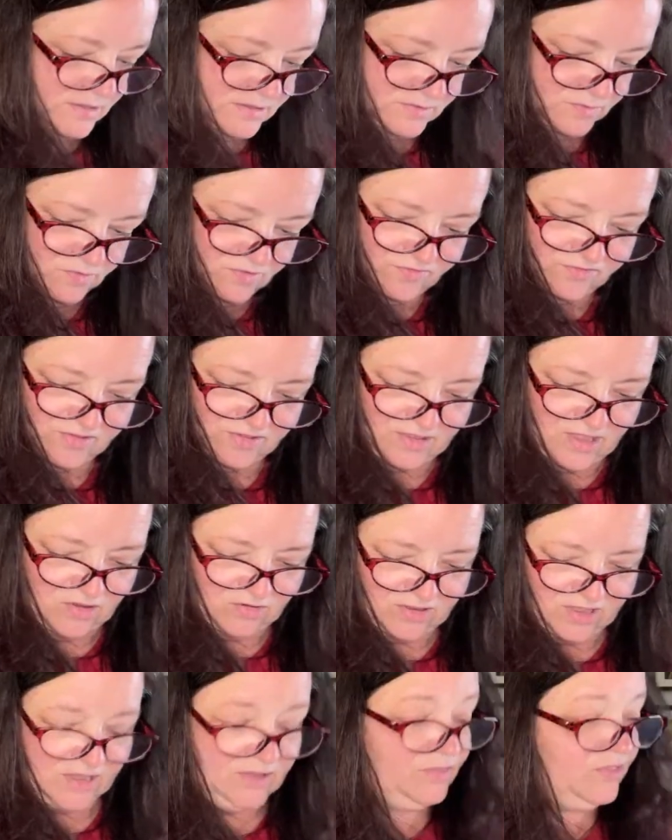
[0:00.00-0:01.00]
Where is it?
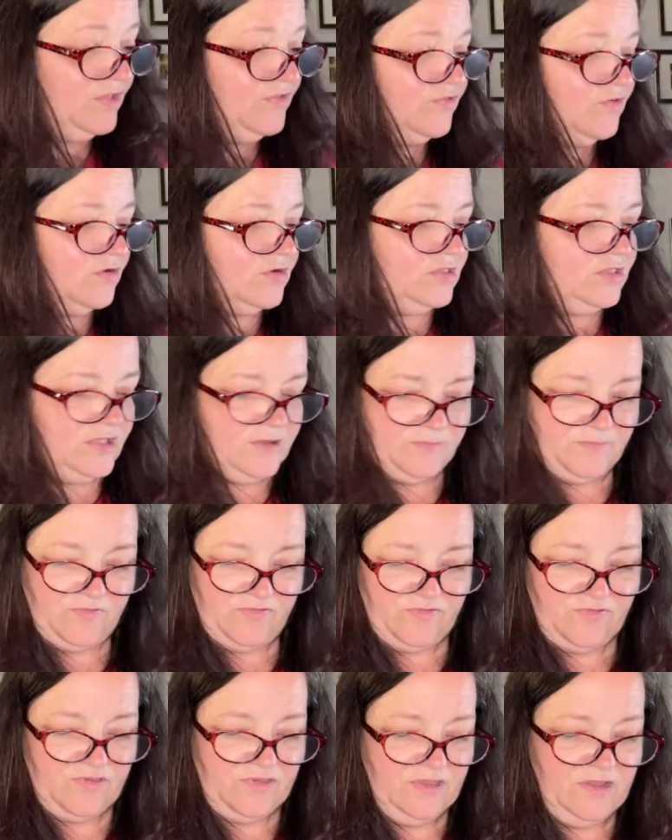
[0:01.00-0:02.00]
Okay, these are
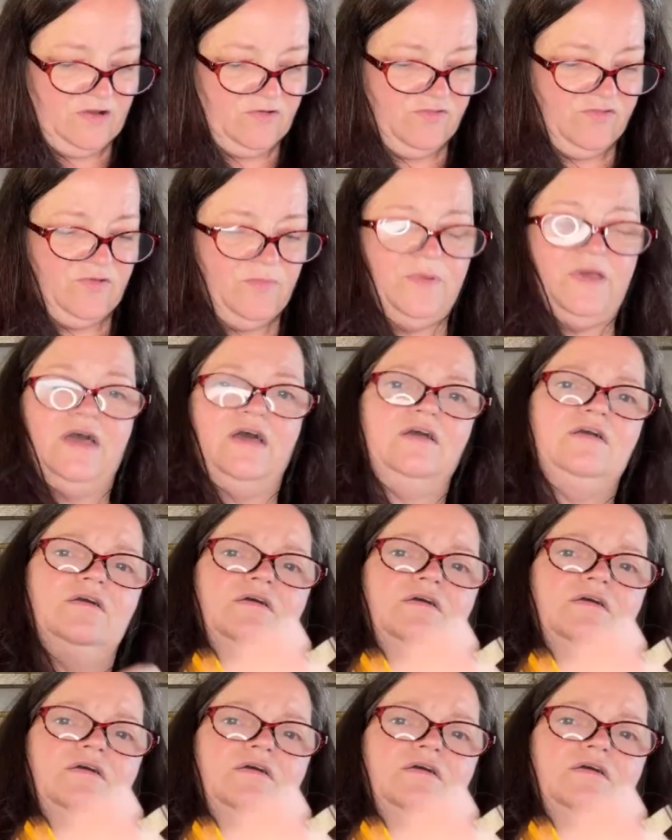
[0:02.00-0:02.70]
clips. Here's the back.